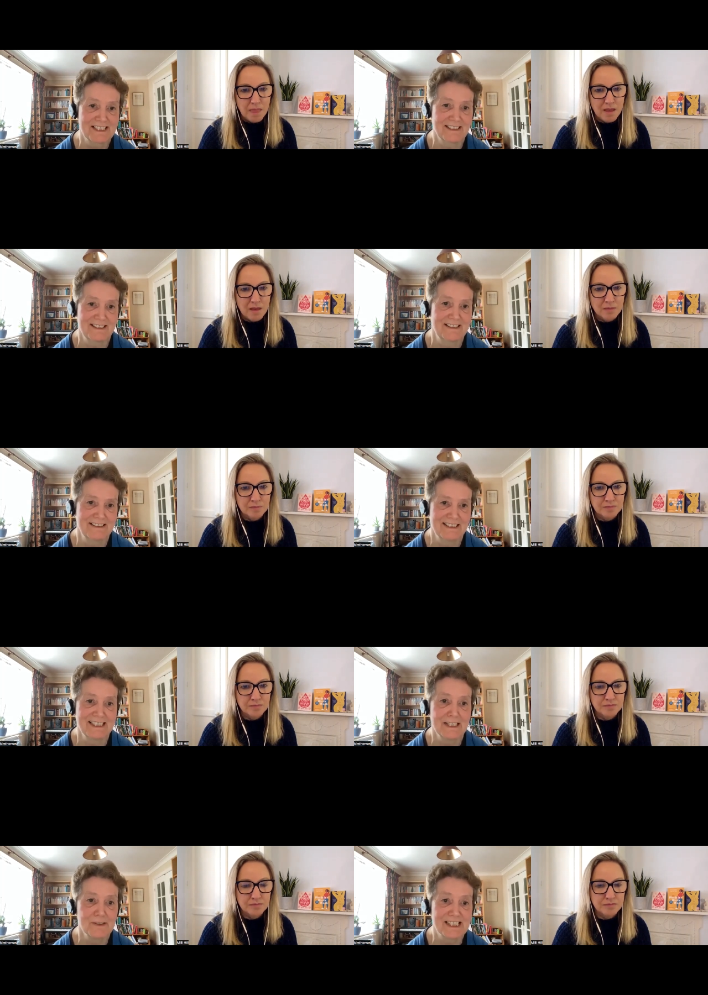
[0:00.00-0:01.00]
Speaker 1: better
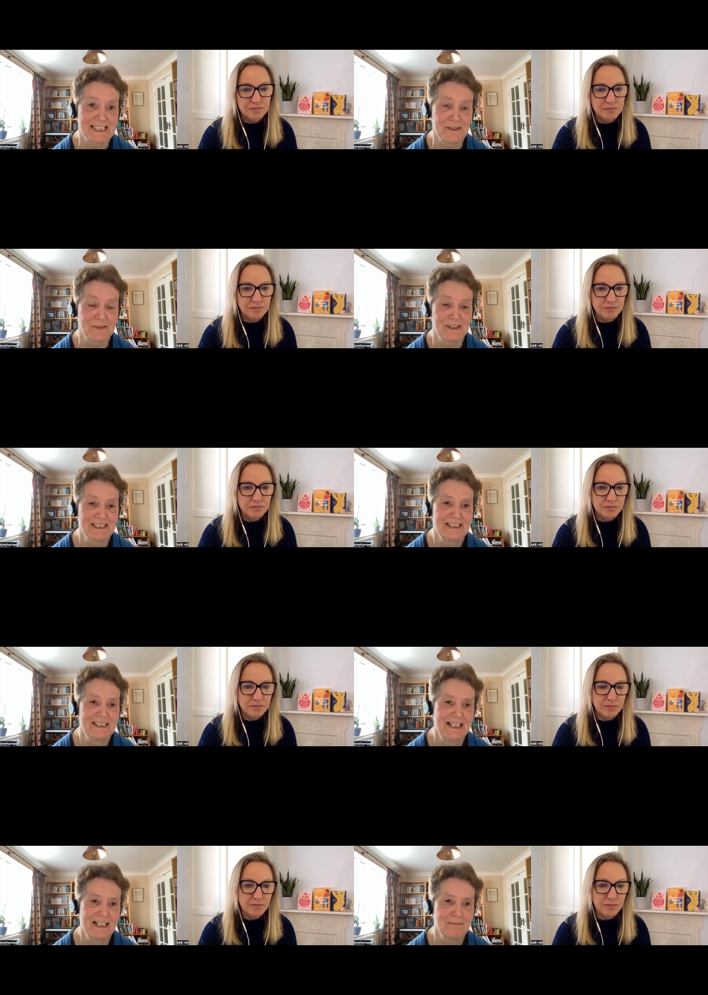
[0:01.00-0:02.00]
than you do
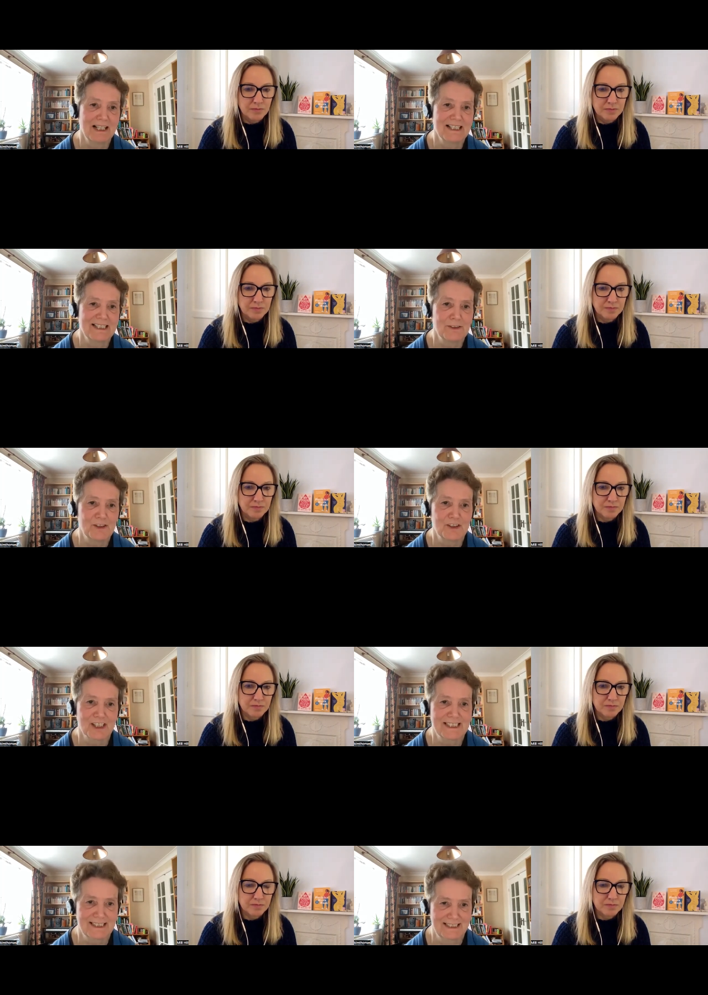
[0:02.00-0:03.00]
um, and you should
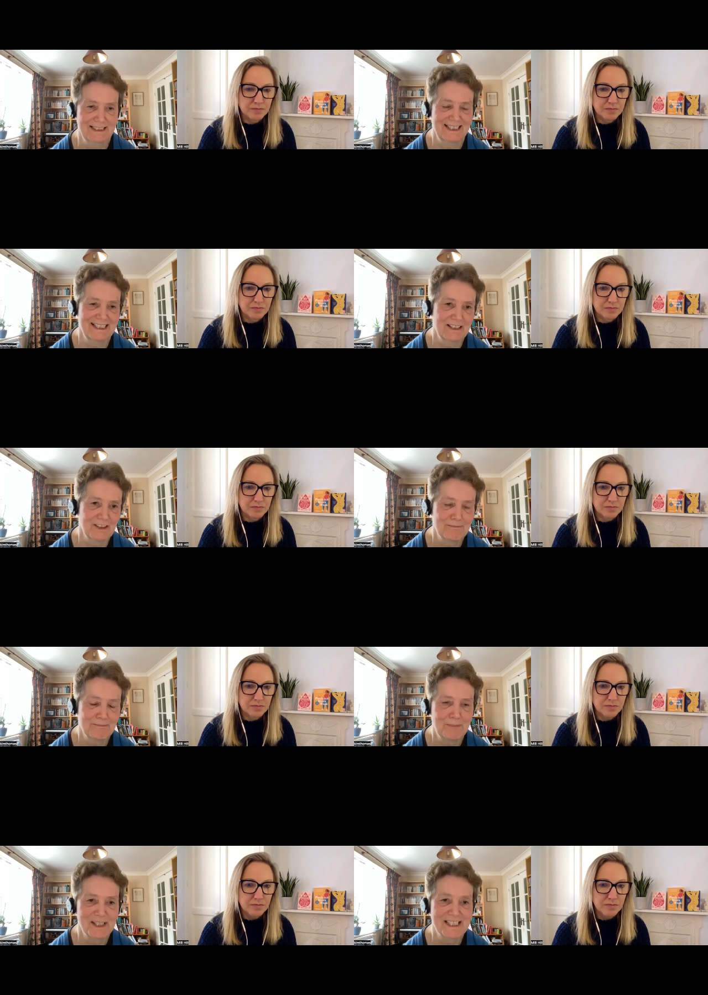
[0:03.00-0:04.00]
just you know
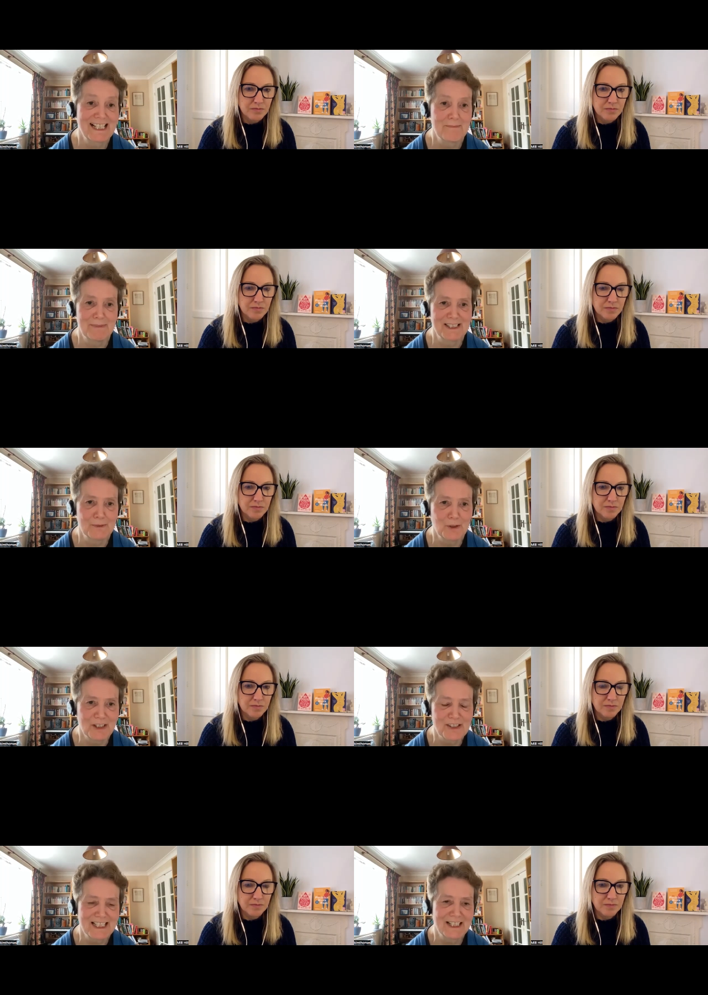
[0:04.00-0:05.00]
put up and do
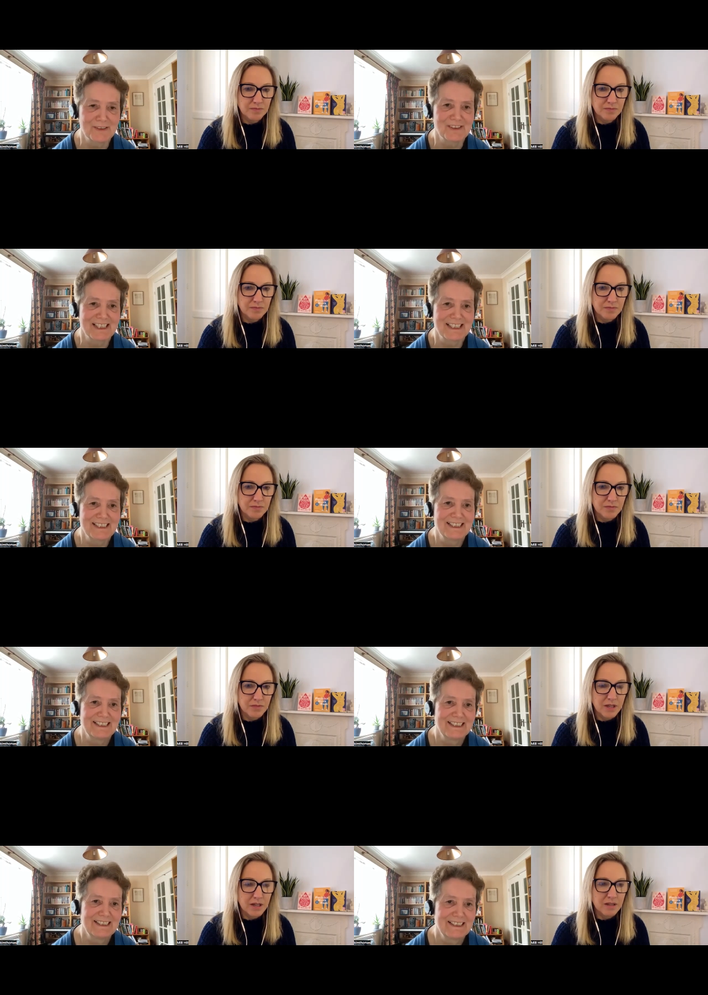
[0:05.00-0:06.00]
what you're told
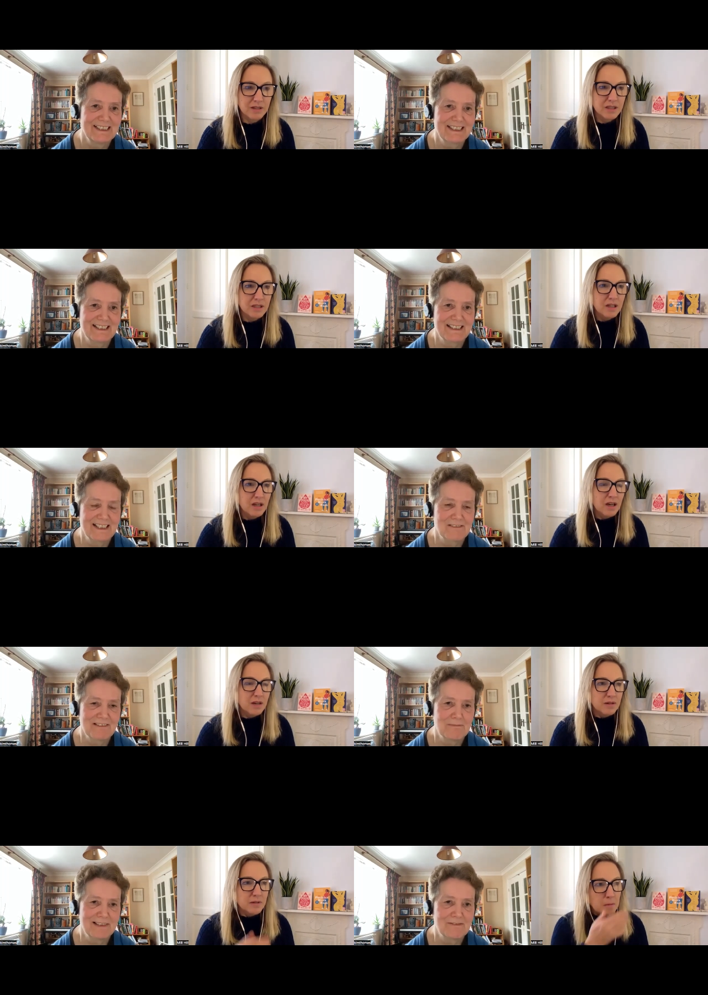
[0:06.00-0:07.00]
Speaker 2: yeah that, that's
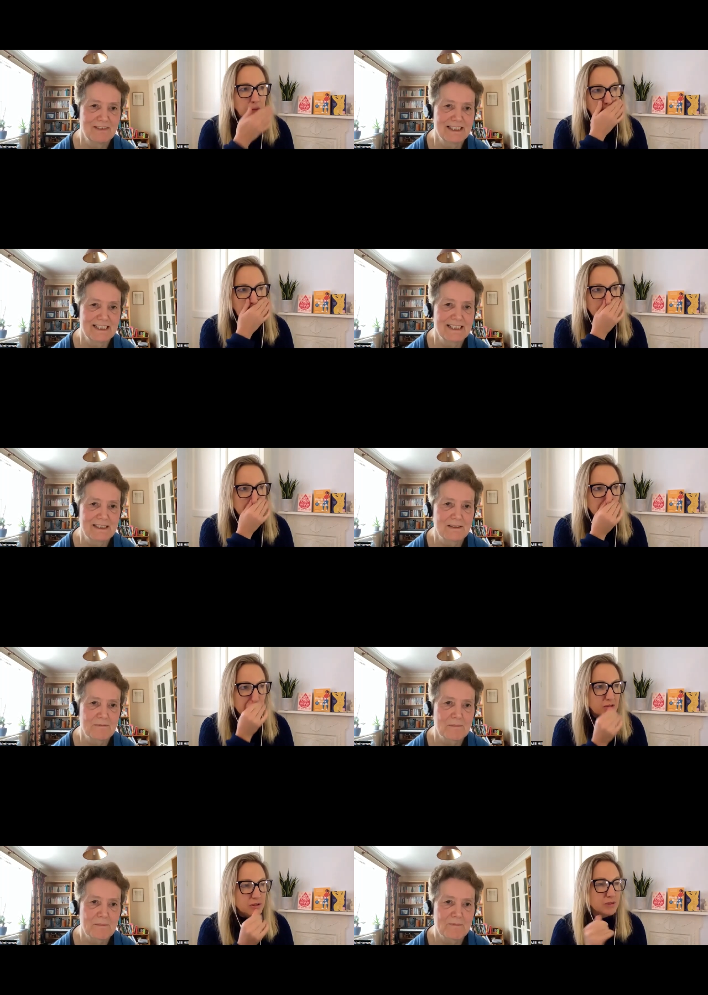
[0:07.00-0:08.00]
I, very prevalent
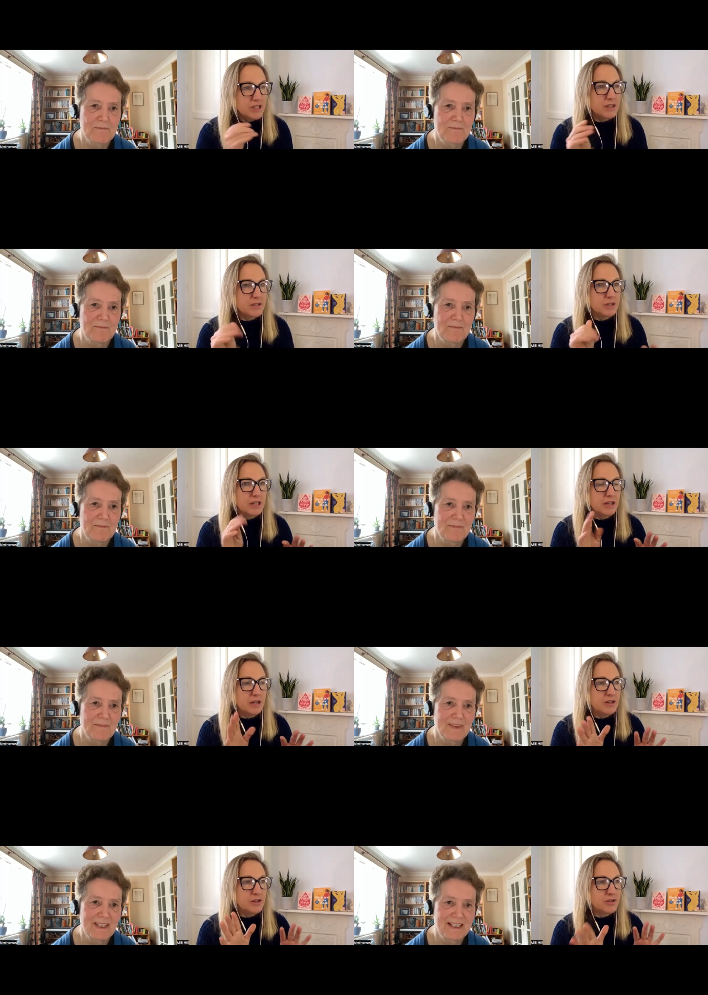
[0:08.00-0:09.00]
I was reading this
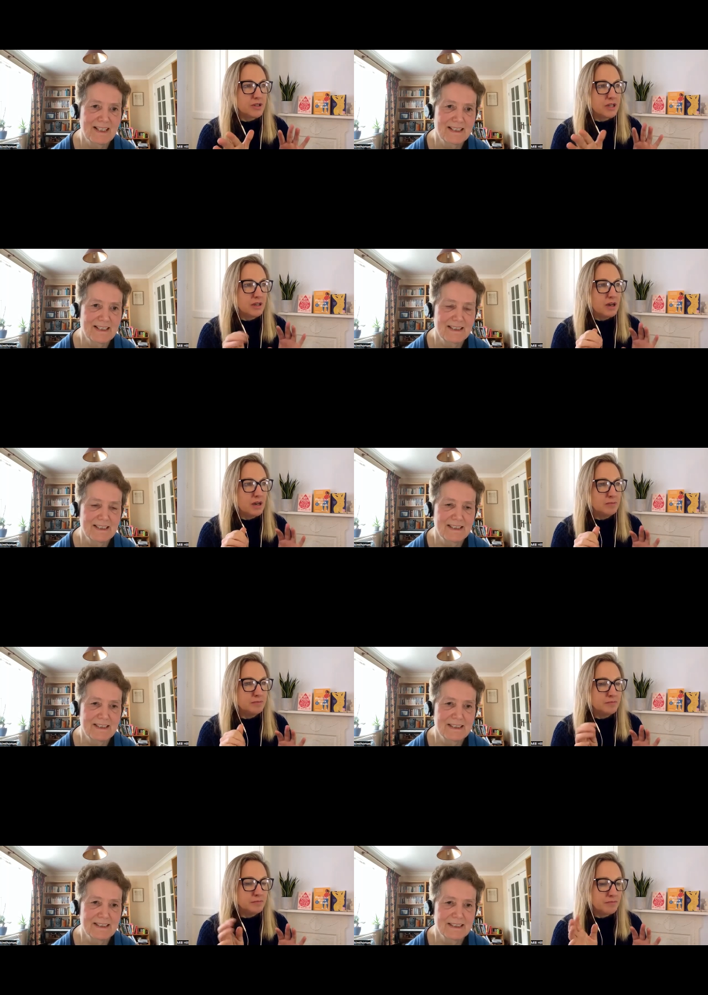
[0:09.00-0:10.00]
really interesting
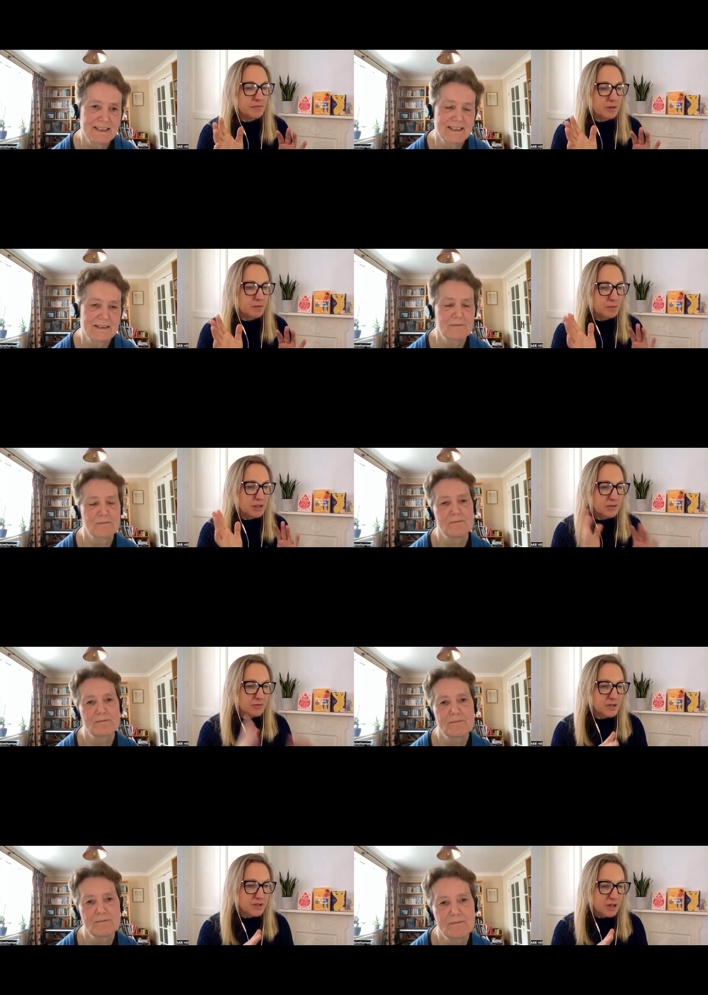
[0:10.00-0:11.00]
um, piece
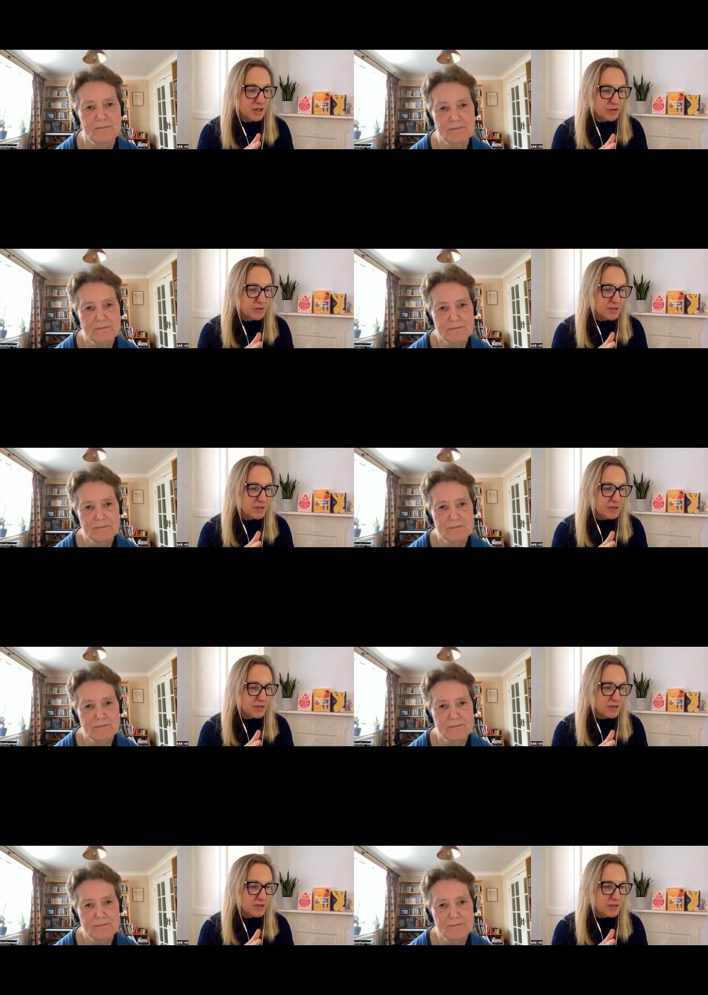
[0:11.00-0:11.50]
of research